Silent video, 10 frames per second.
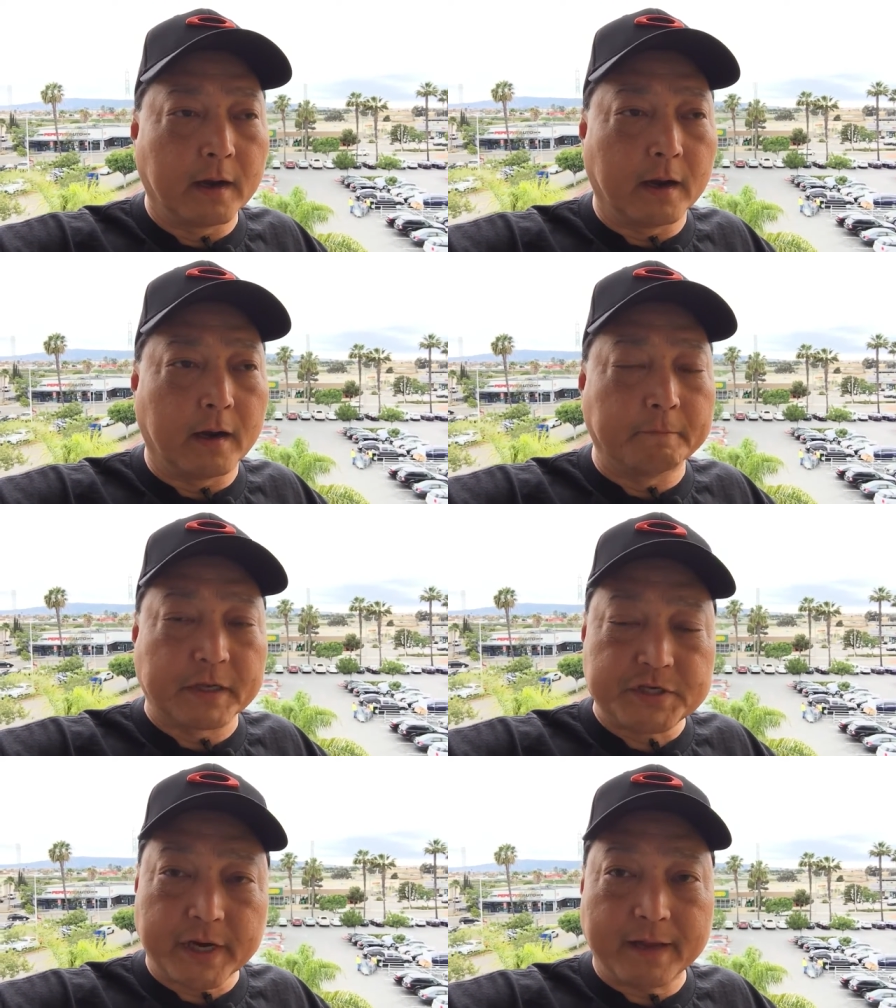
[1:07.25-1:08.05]
Um,
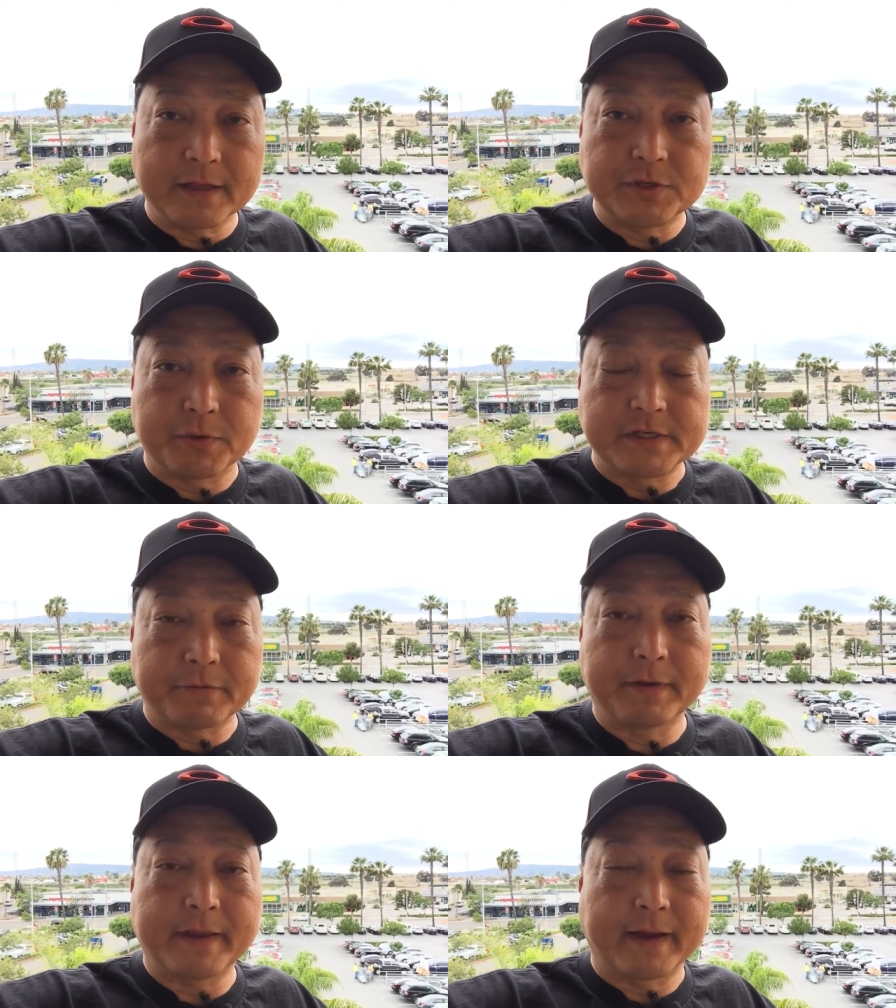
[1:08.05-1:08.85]
the challenge was
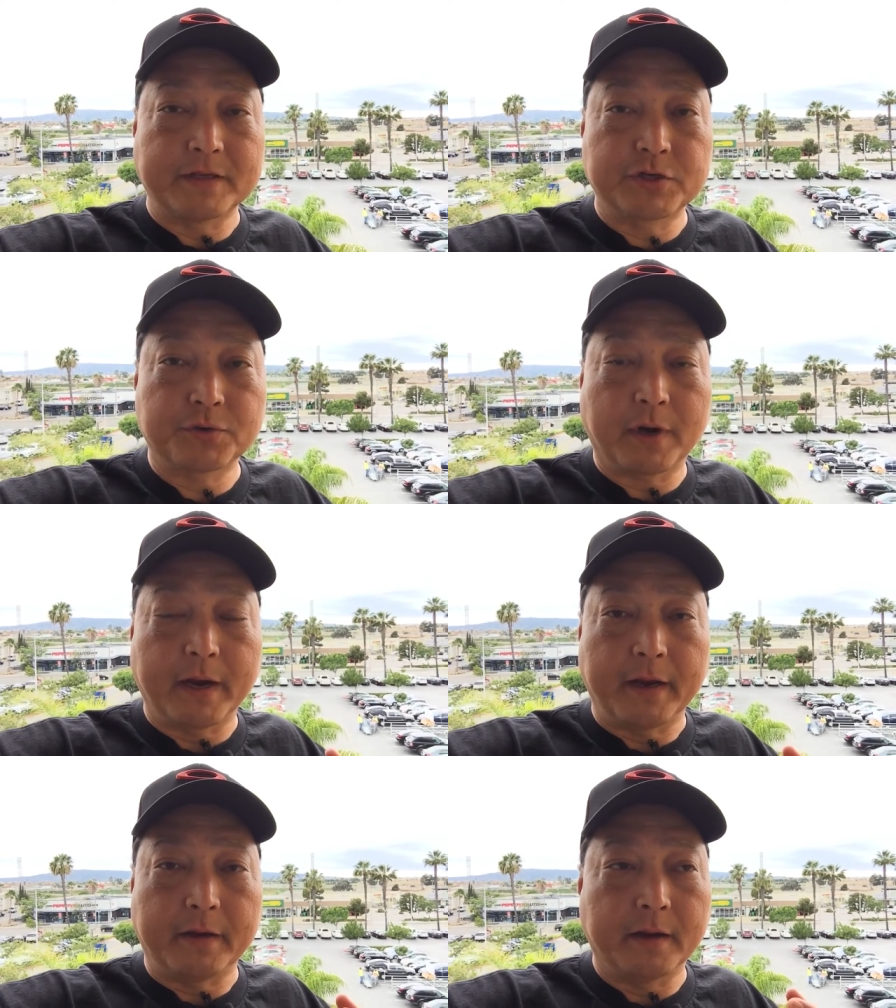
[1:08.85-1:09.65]
everything I
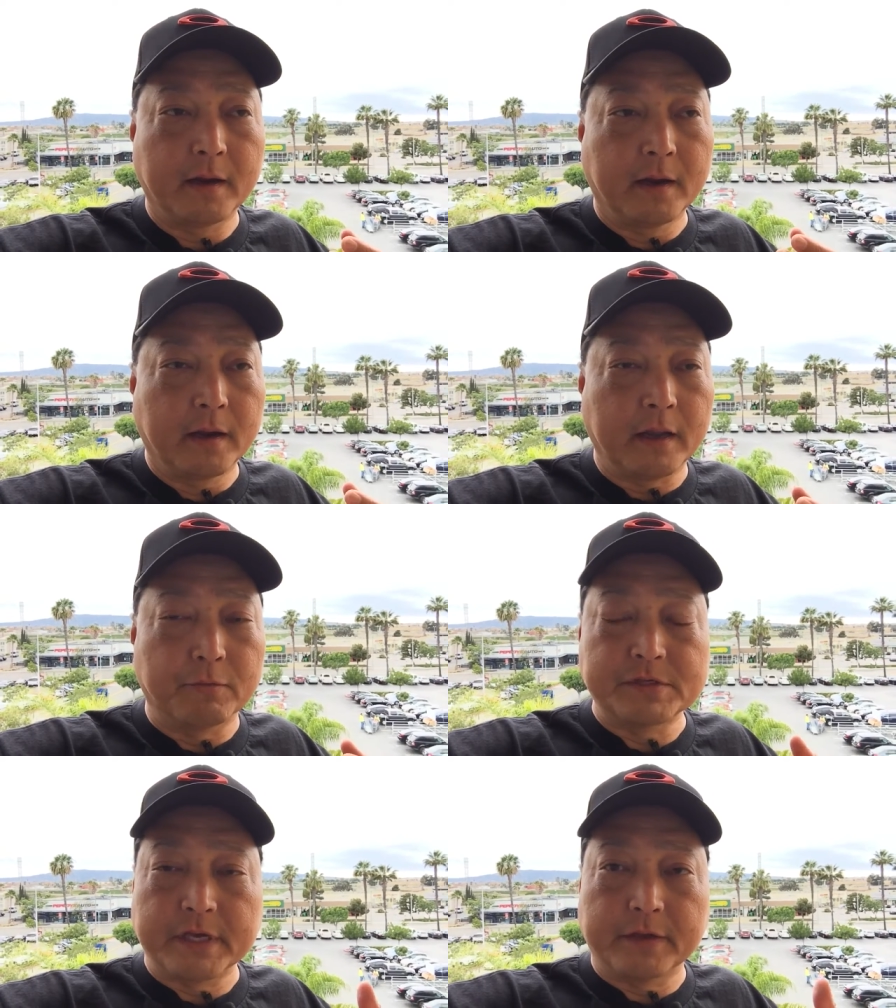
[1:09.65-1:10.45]
tried, it
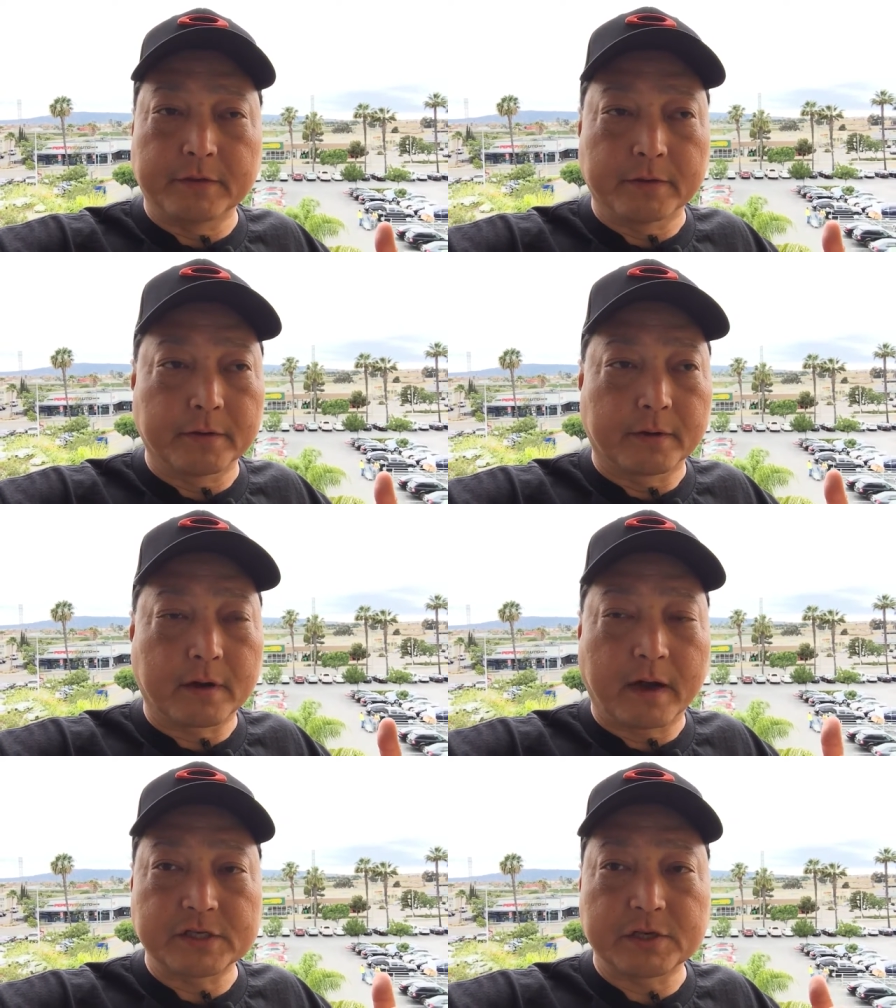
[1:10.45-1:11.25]
was either
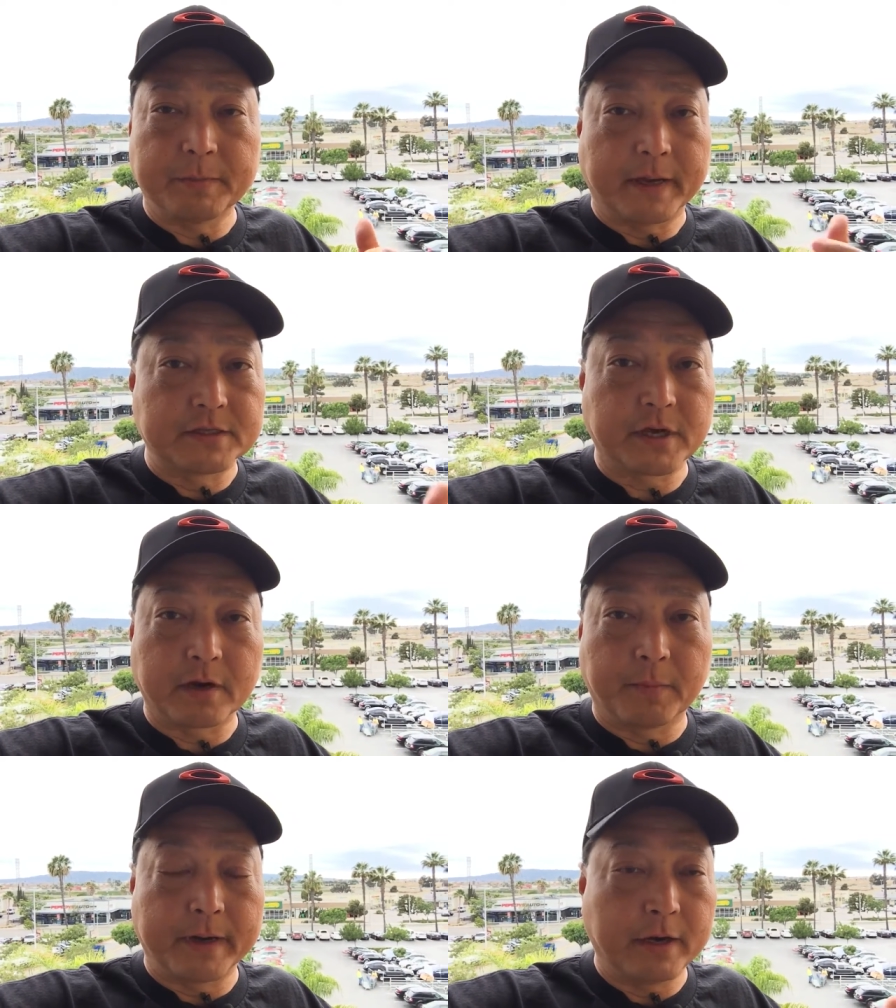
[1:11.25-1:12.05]
costing me a
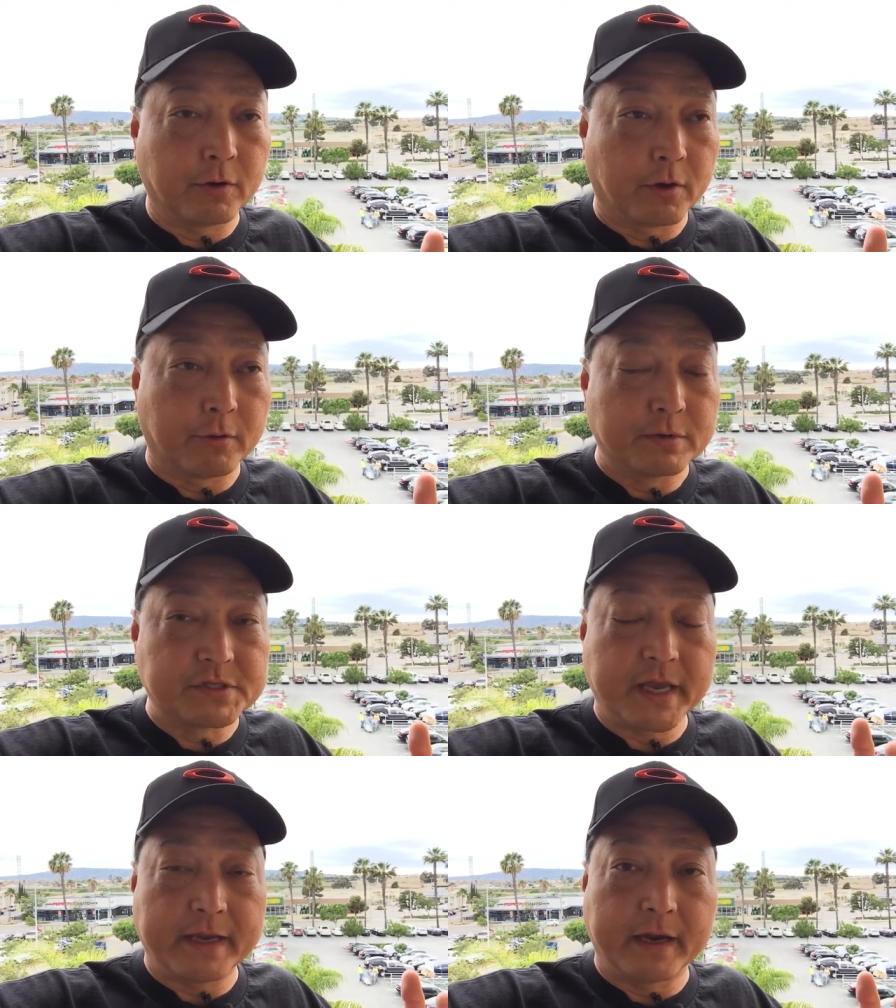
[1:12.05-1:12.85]
ton of money or it
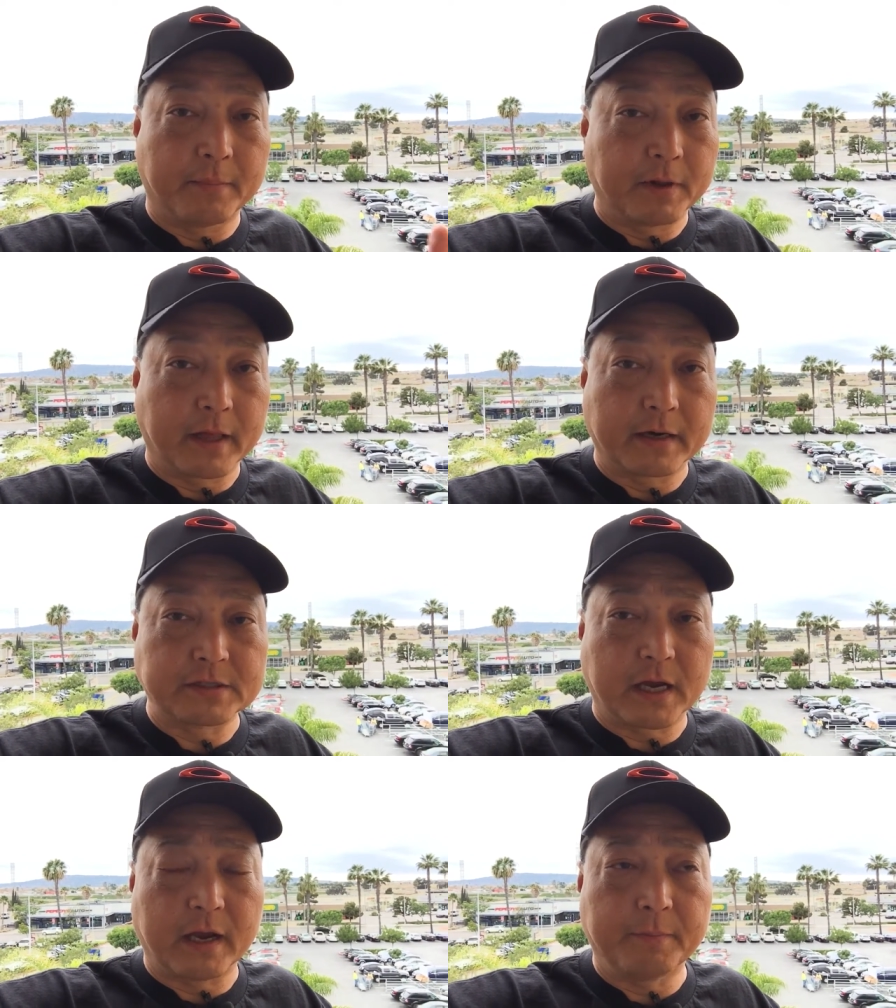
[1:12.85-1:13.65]
was taking up a lot
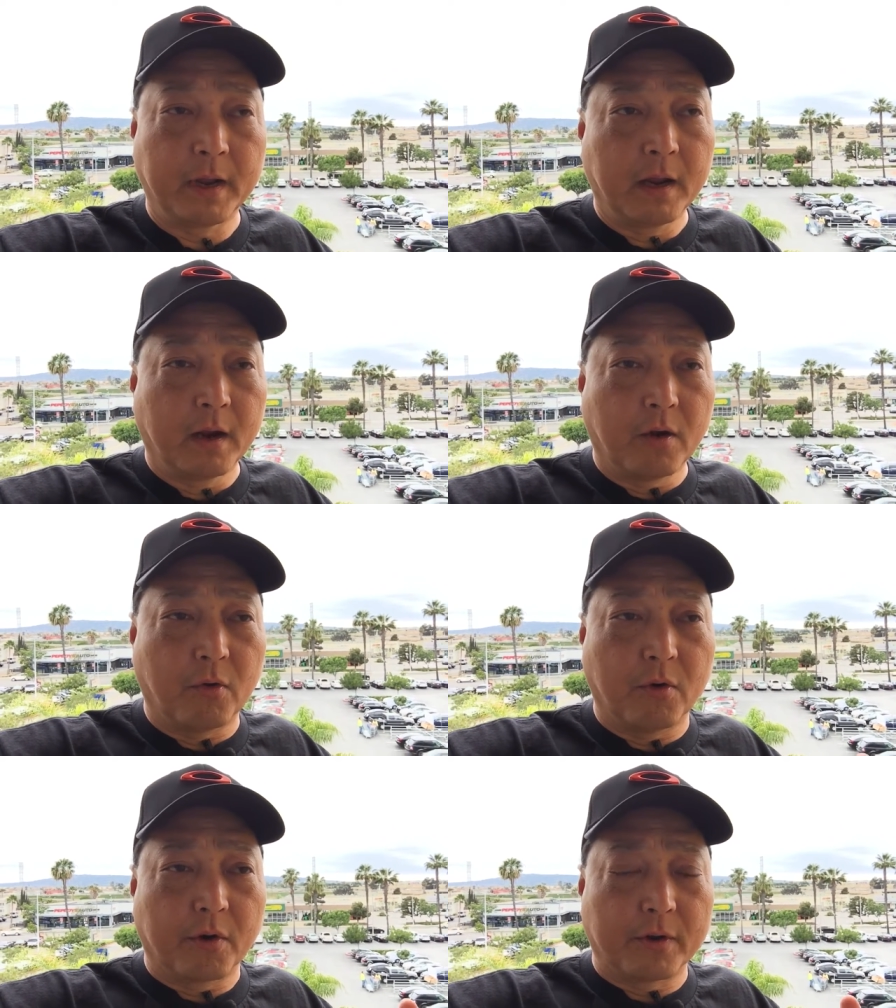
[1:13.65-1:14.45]
of time
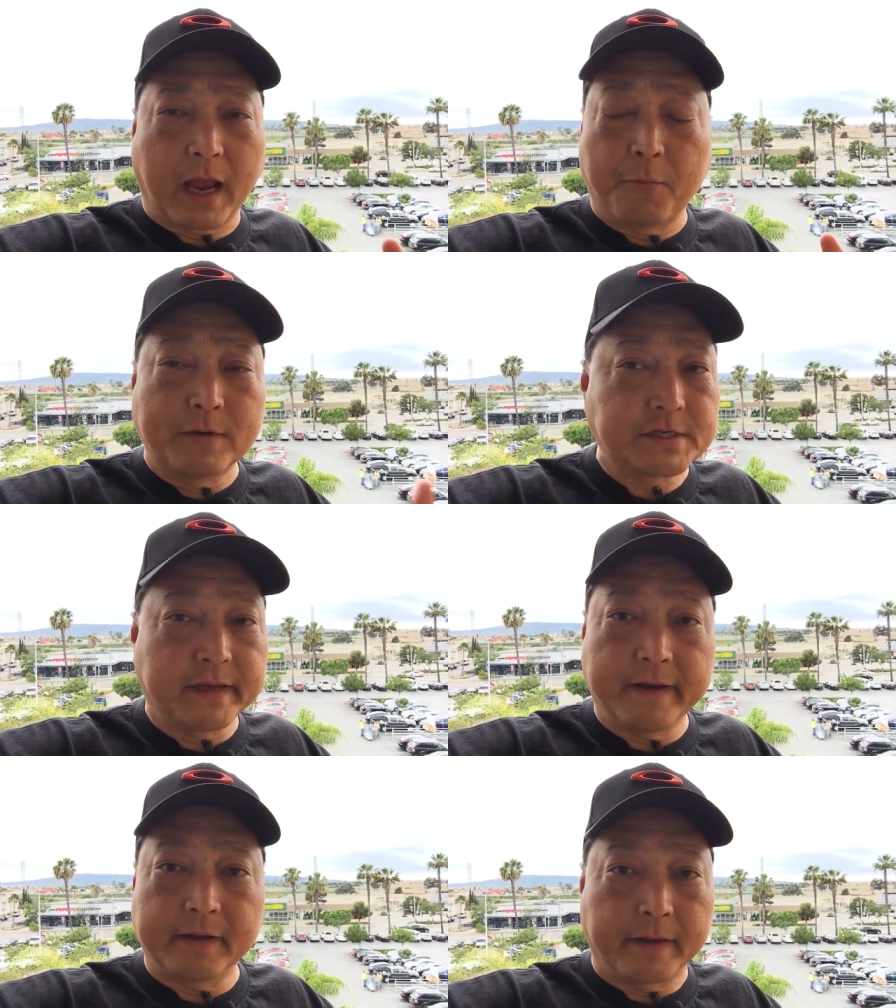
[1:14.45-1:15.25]
or I
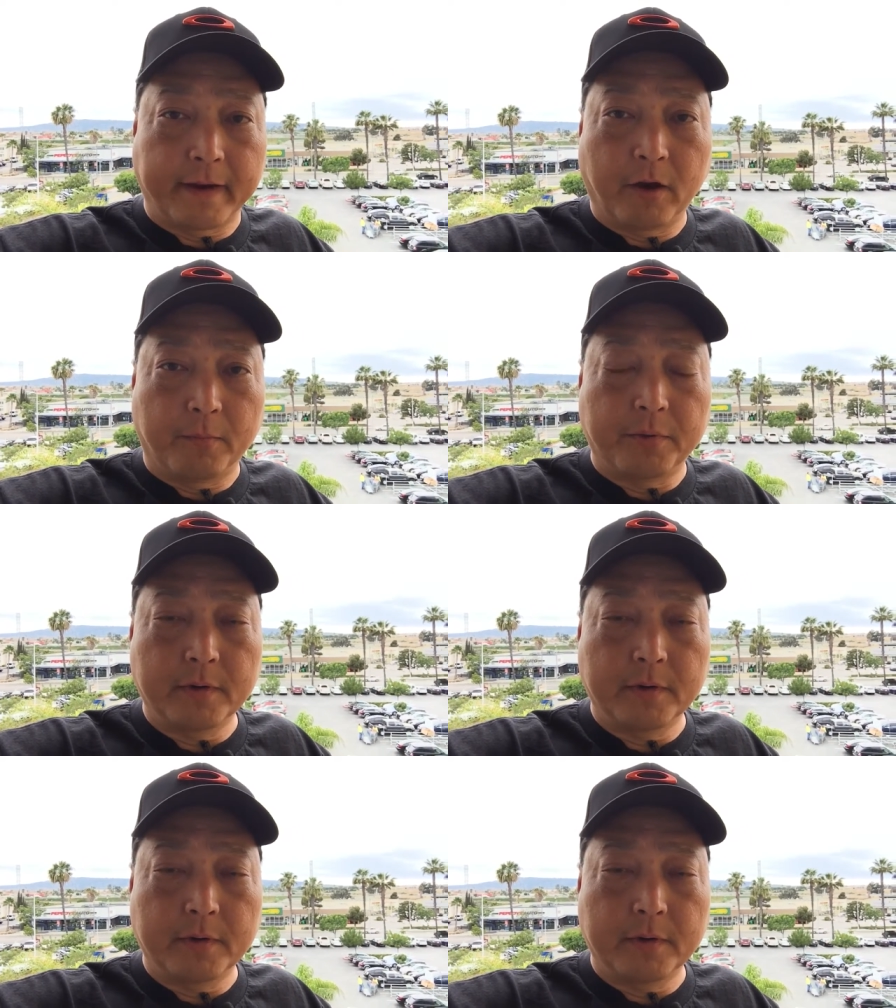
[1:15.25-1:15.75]
wasn't getting the help.